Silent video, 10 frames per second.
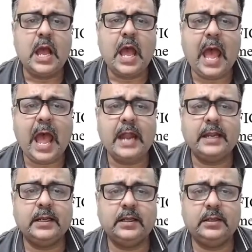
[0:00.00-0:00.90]

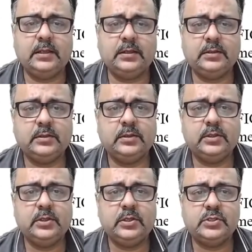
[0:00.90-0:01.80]
and
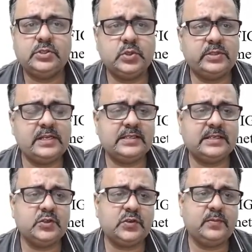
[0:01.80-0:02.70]
so there is a
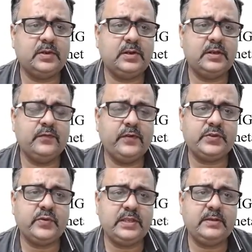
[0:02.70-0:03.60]
crucible in
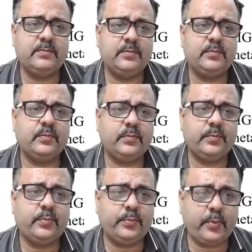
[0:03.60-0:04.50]
which we
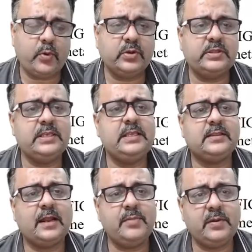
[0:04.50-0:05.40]
pour the
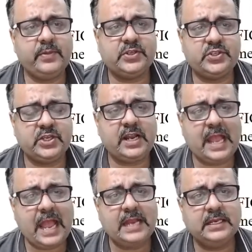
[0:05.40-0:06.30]
thermite mixture
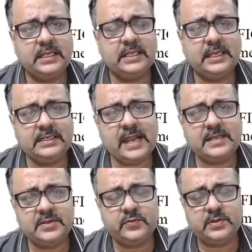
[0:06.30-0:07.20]
and ignite
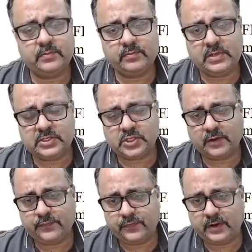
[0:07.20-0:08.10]
it with the means
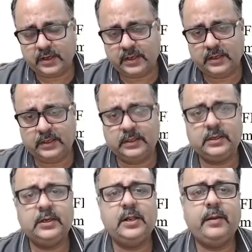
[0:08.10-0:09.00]
of
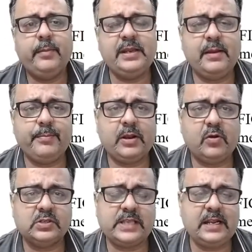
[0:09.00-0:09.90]
barium
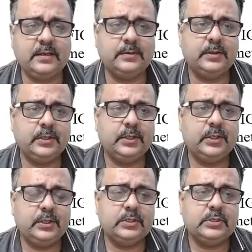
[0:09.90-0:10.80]
peroxide.
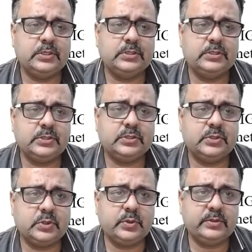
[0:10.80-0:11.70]

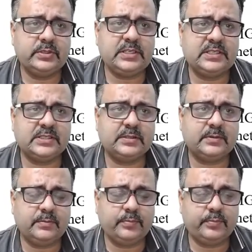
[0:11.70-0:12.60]
So this
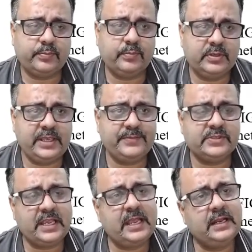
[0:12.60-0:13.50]
gives
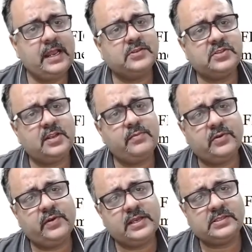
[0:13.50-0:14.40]
an exothermic
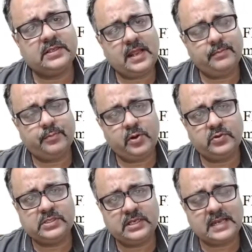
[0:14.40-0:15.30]
reaction
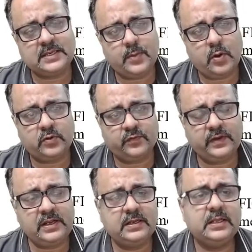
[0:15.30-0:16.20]
produce a large amount of
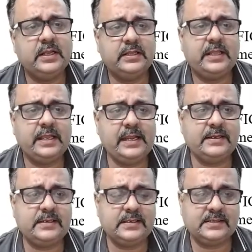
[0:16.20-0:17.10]
heat. The
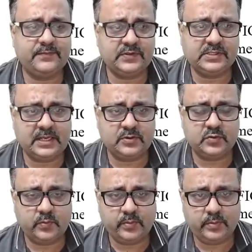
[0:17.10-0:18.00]
heat is sufficient to